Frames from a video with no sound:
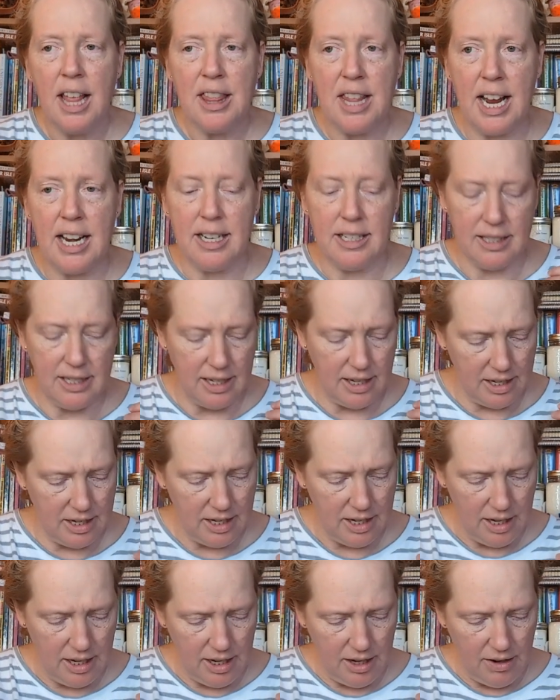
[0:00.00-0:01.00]
That is
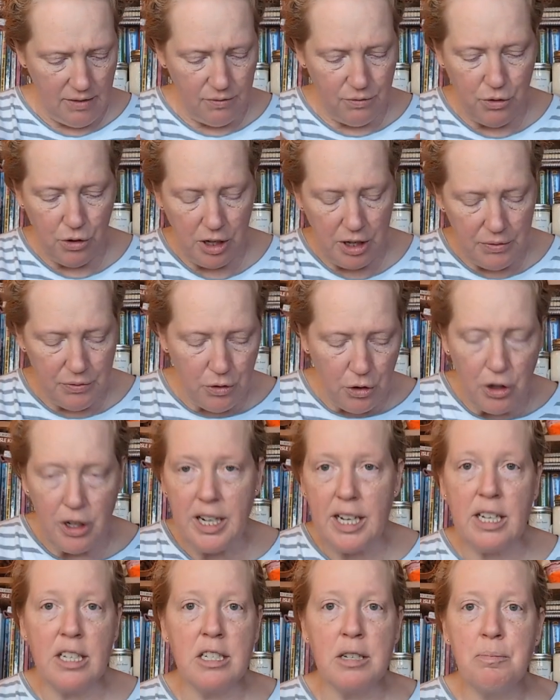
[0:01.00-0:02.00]
a
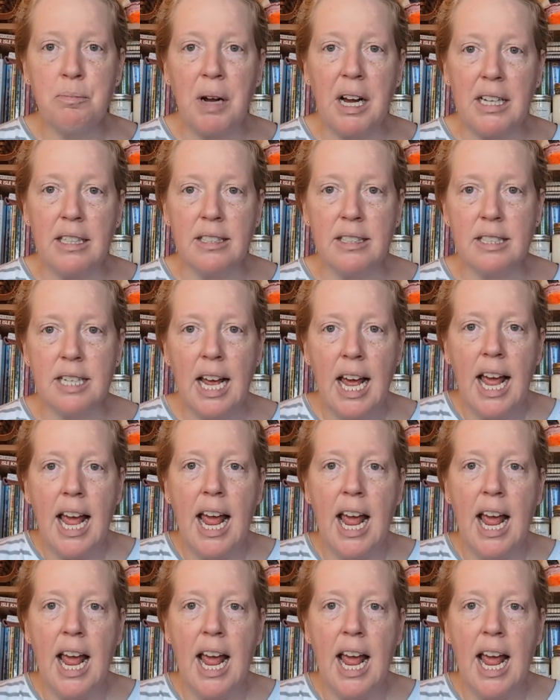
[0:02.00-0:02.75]
44-inch bust.